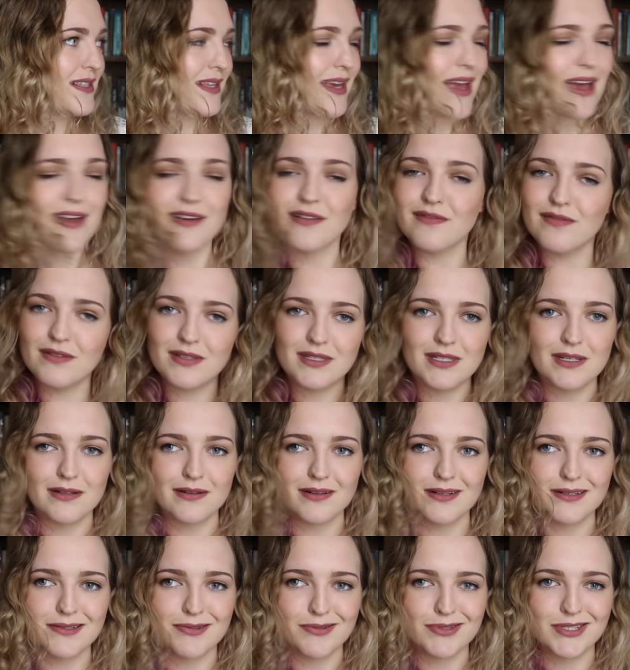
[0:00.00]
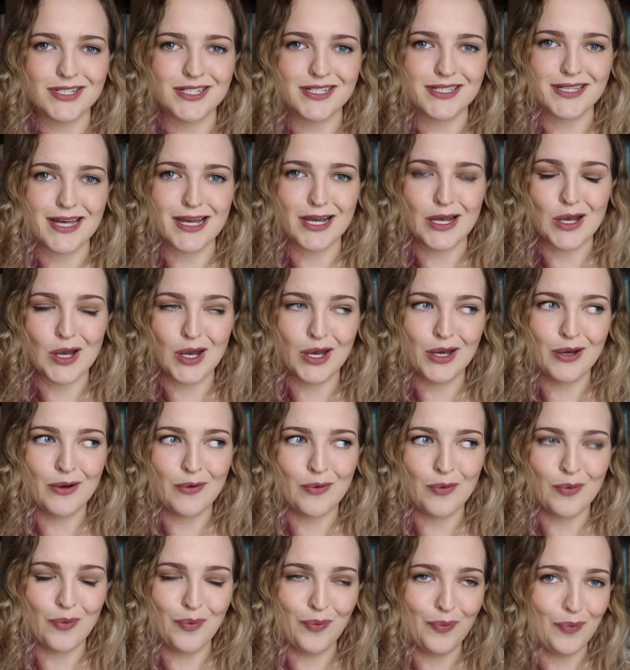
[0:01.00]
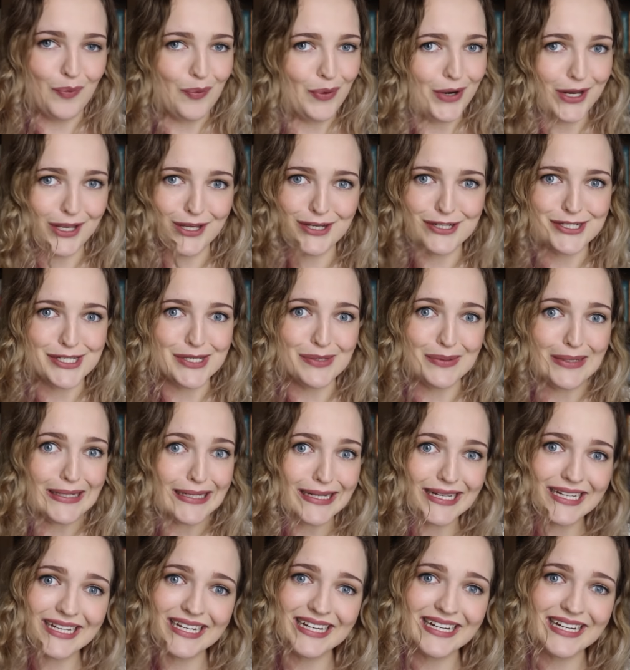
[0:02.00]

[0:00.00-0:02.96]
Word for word: the end of the series was just like, what are you doing?